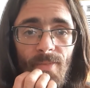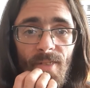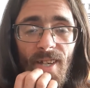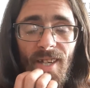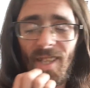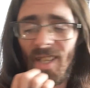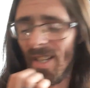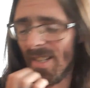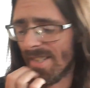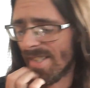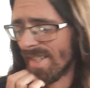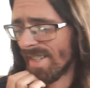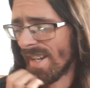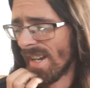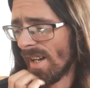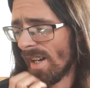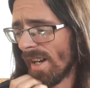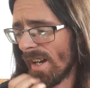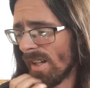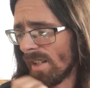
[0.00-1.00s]
And like I said,
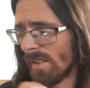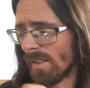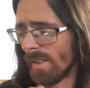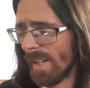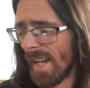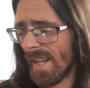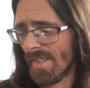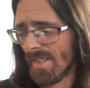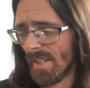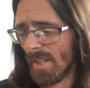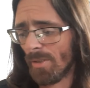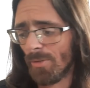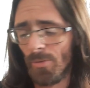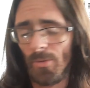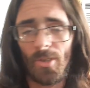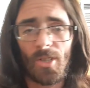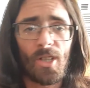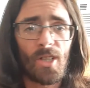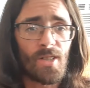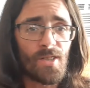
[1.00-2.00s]
as I go through
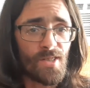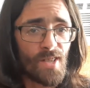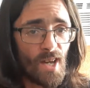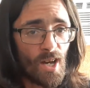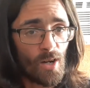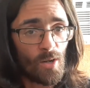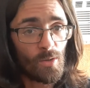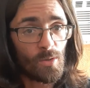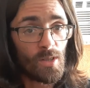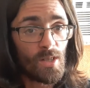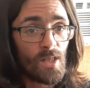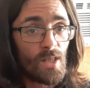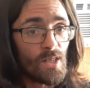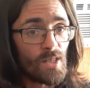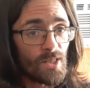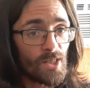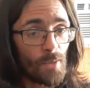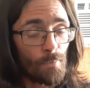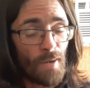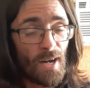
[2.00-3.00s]
the guns, I'll
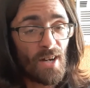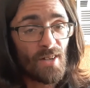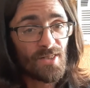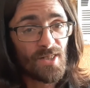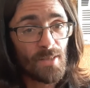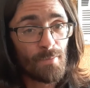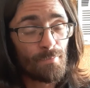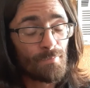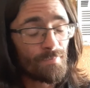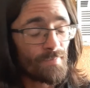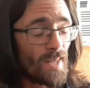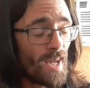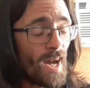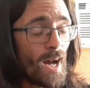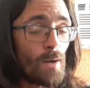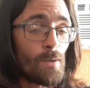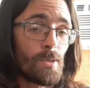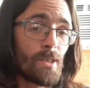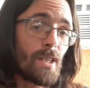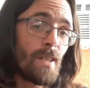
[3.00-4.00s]
compare them.
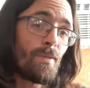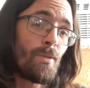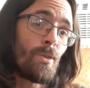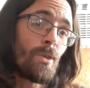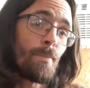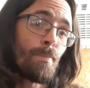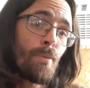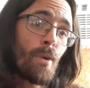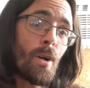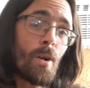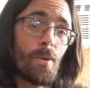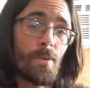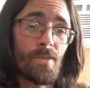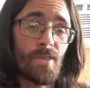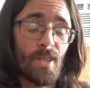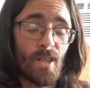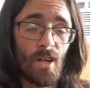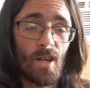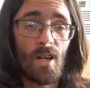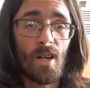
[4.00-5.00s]
I will give you the pros,
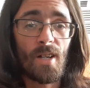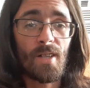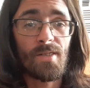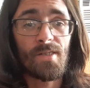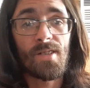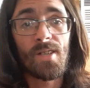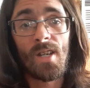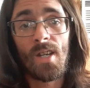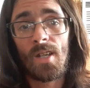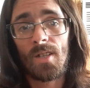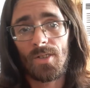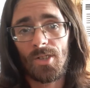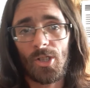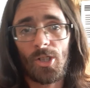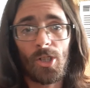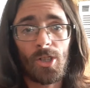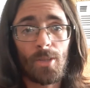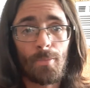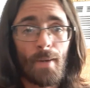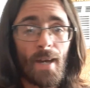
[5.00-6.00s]
the cons, the
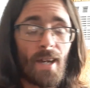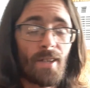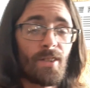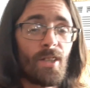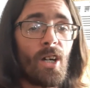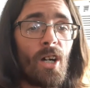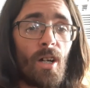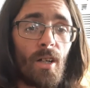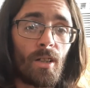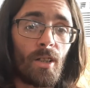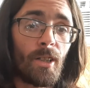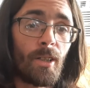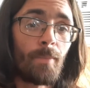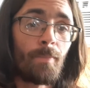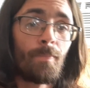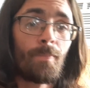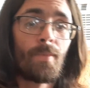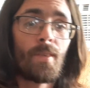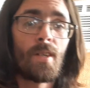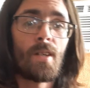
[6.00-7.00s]
good, the bad, and the ugly.
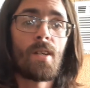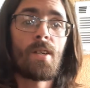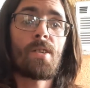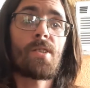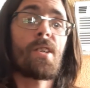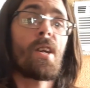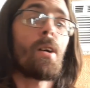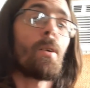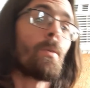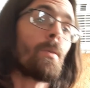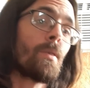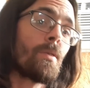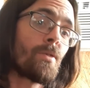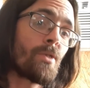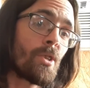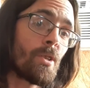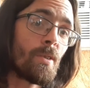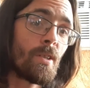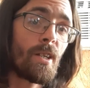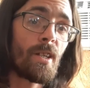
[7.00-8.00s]
So,
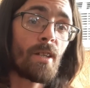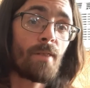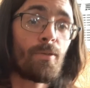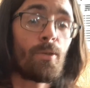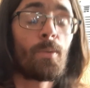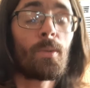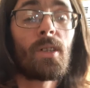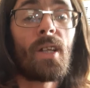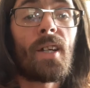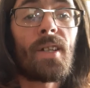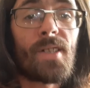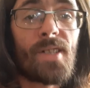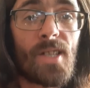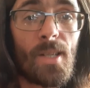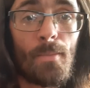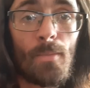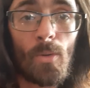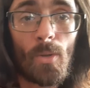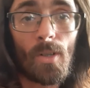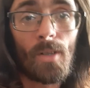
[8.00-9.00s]
tune in if you would like to see
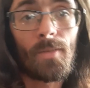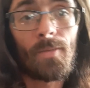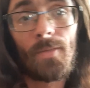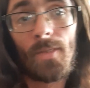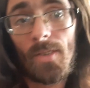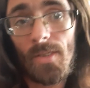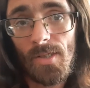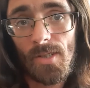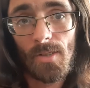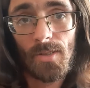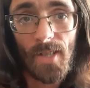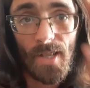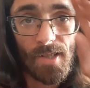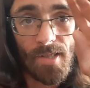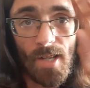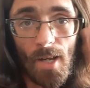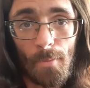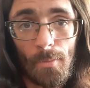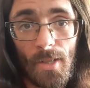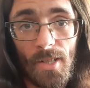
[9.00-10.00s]
more. Till next
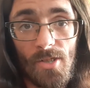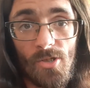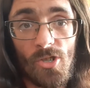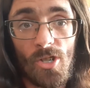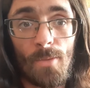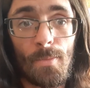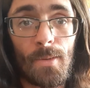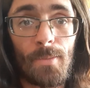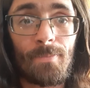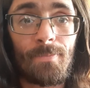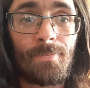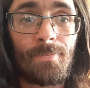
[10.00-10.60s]
time, ladies and gentlemen.